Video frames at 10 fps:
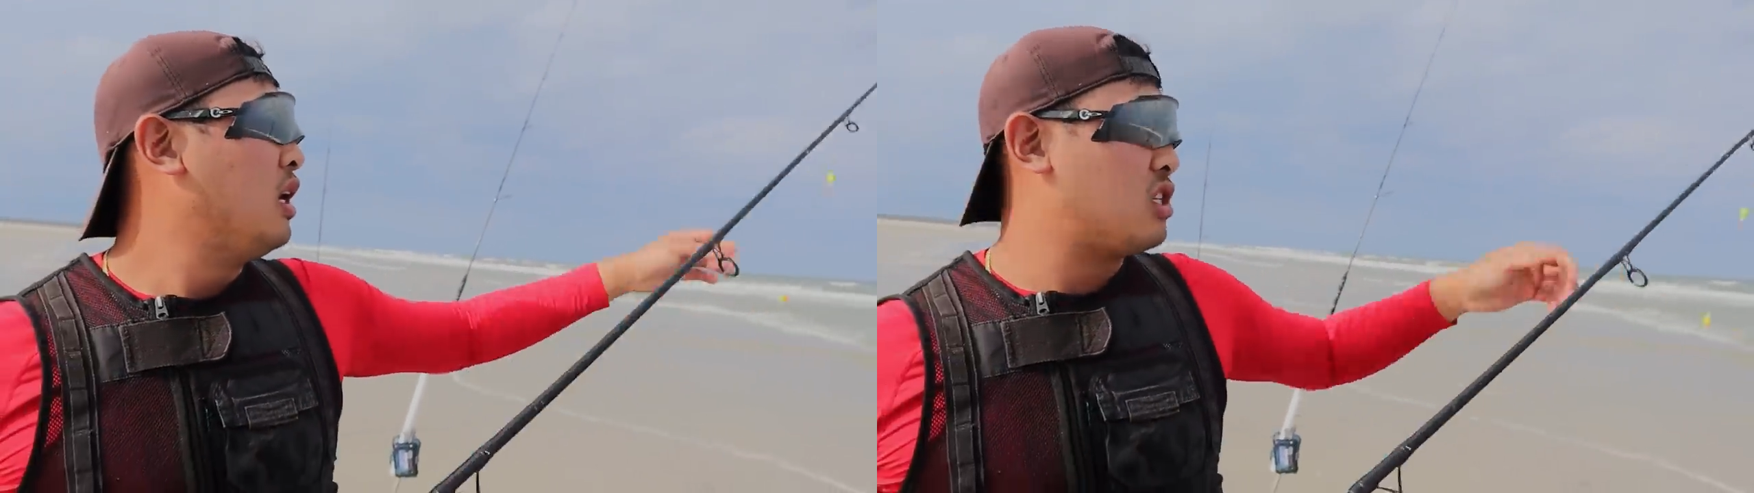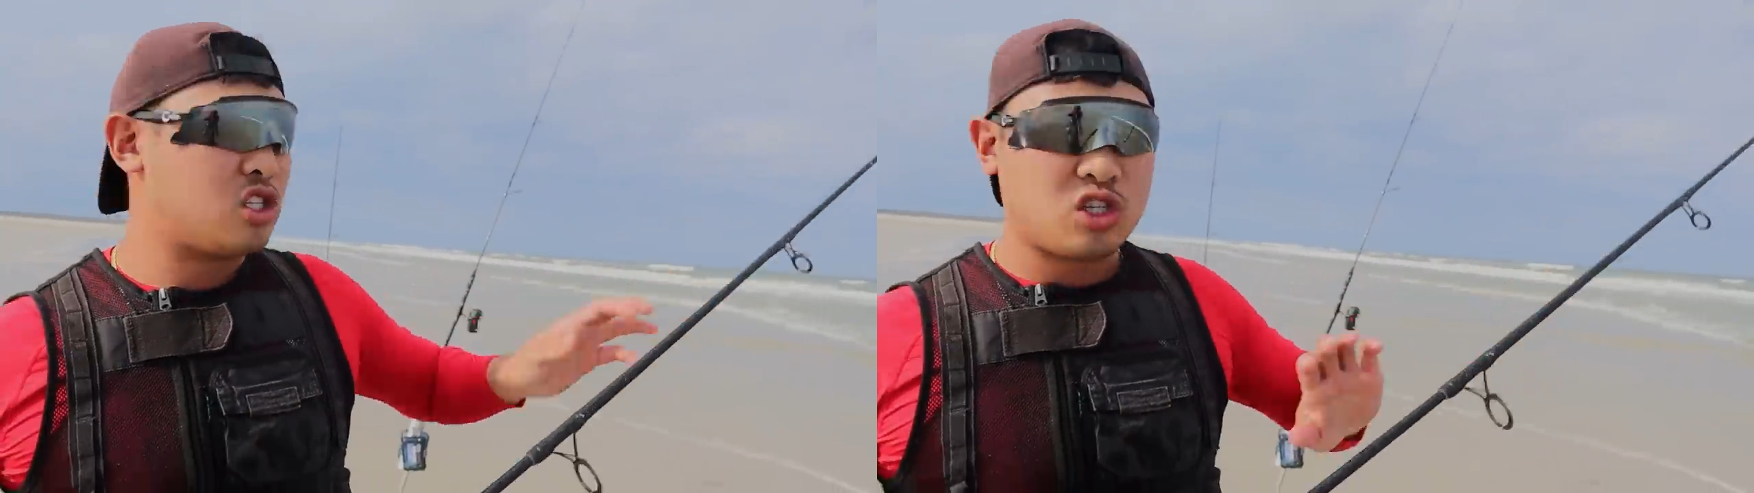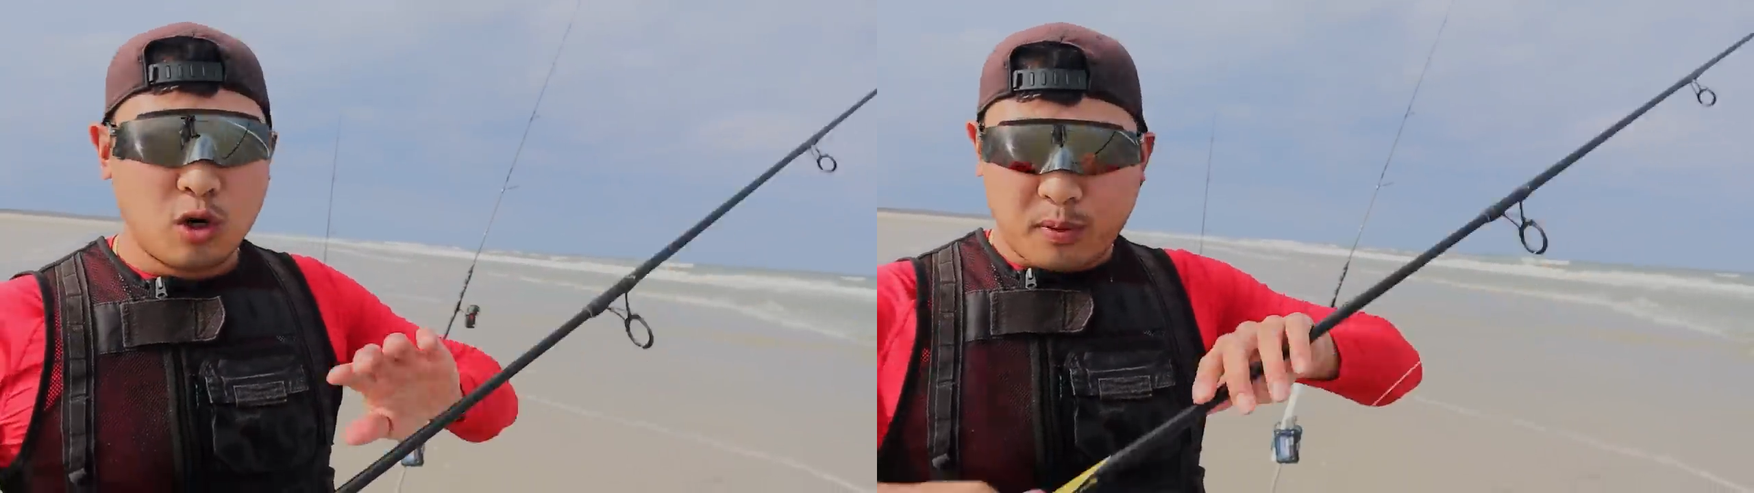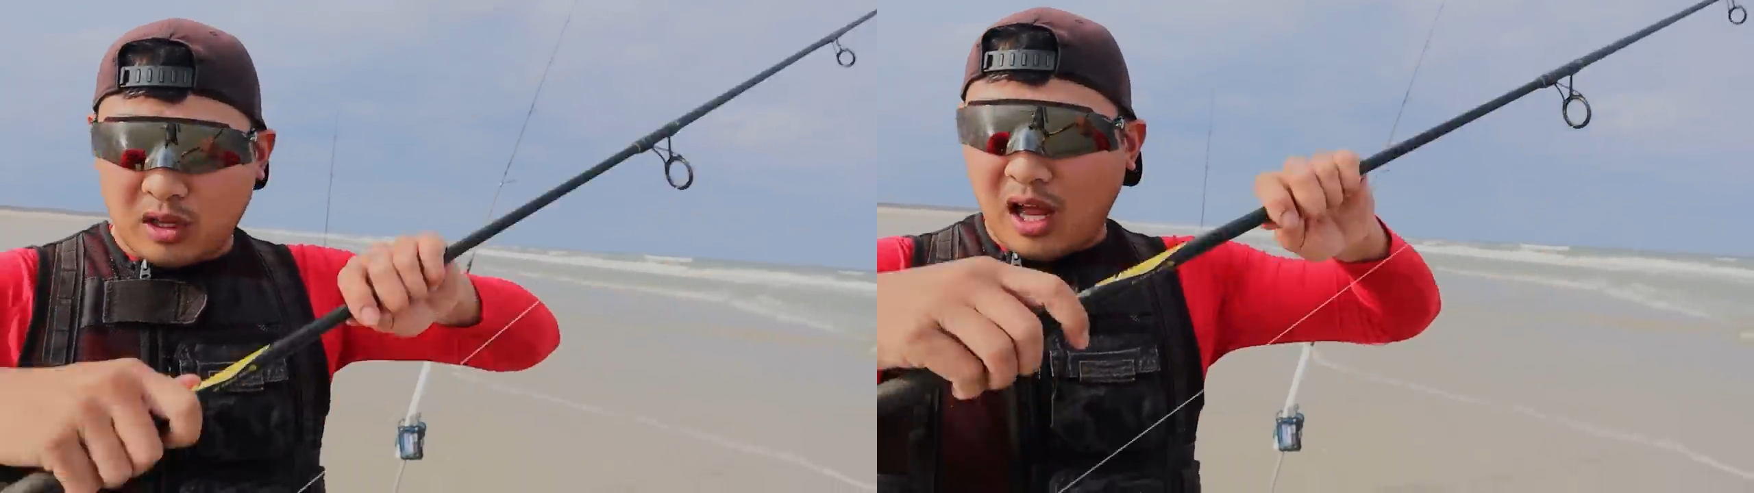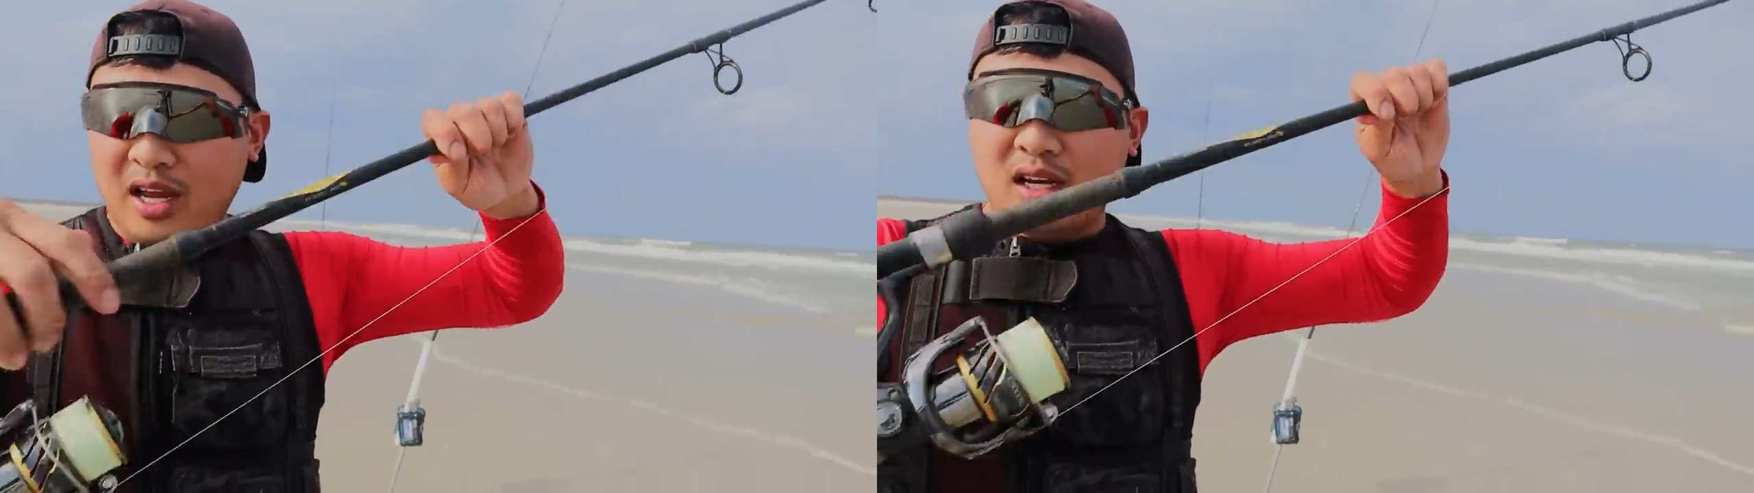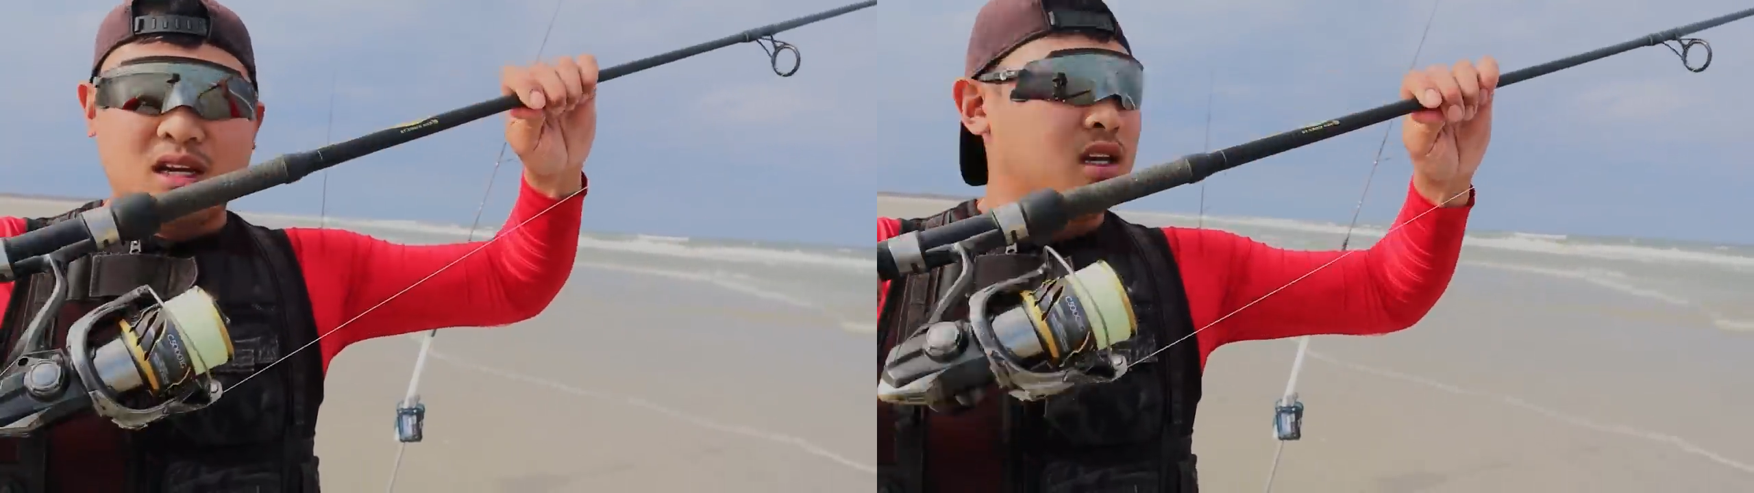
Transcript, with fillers: It's super light,